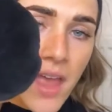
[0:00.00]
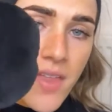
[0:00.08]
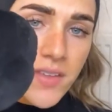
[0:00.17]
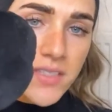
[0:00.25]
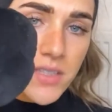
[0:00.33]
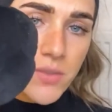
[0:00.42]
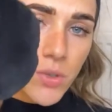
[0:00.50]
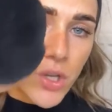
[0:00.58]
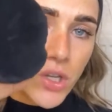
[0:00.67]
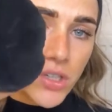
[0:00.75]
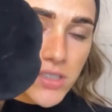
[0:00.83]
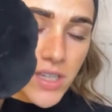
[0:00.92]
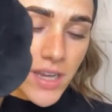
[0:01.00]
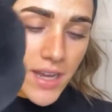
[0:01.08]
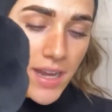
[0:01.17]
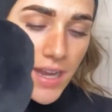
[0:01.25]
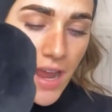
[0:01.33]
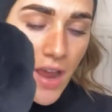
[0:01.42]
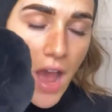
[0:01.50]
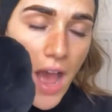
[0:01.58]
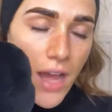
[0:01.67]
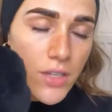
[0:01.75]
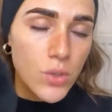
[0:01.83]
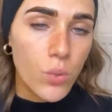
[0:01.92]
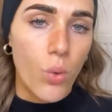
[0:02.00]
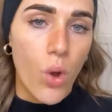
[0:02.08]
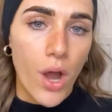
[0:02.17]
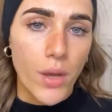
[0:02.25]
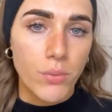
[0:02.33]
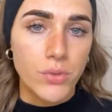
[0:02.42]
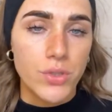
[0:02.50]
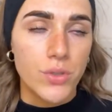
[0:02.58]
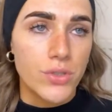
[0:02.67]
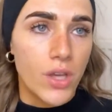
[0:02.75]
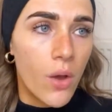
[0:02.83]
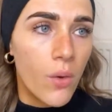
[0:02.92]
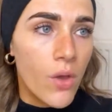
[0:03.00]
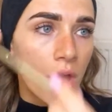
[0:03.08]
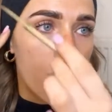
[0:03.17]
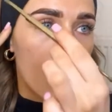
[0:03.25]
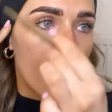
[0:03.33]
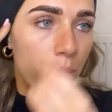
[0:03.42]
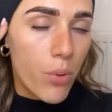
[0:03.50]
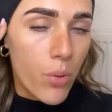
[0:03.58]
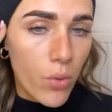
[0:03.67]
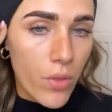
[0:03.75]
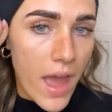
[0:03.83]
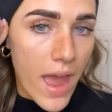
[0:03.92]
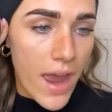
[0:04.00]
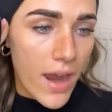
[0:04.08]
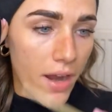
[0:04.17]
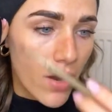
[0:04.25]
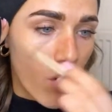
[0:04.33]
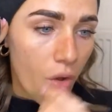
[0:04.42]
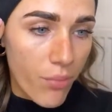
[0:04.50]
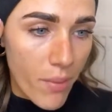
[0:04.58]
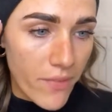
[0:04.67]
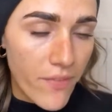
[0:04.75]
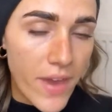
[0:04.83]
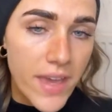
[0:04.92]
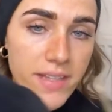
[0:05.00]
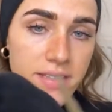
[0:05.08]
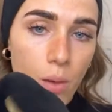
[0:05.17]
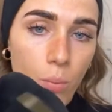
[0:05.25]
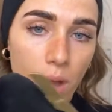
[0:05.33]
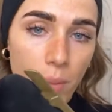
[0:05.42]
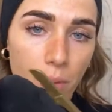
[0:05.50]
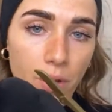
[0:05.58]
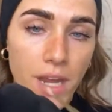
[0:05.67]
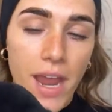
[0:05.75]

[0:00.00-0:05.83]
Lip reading: This is what it looks like clear, and what I will do is I'll pull the hair off my face and wipe it on here